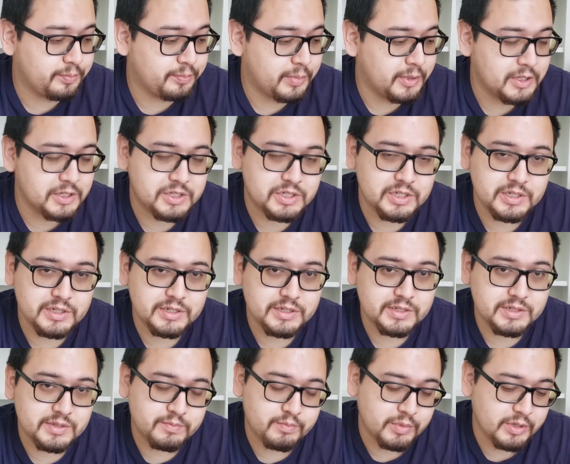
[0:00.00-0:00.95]

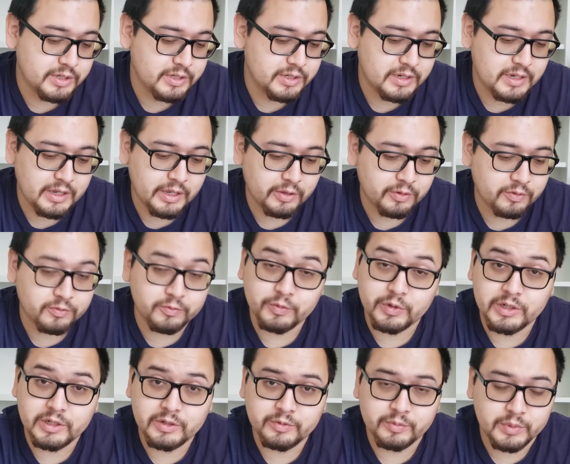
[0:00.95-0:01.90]
plushies but i don't
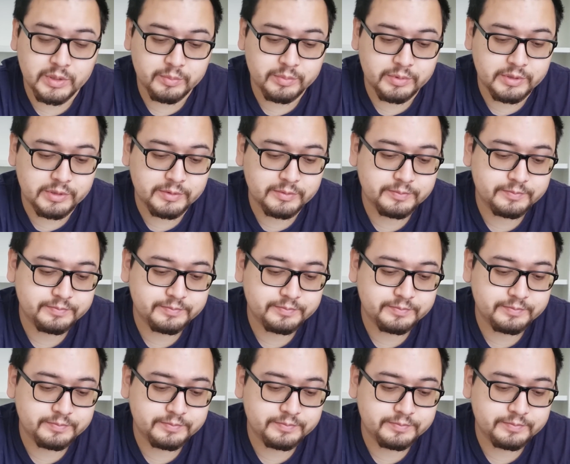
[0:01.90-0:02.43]
really remember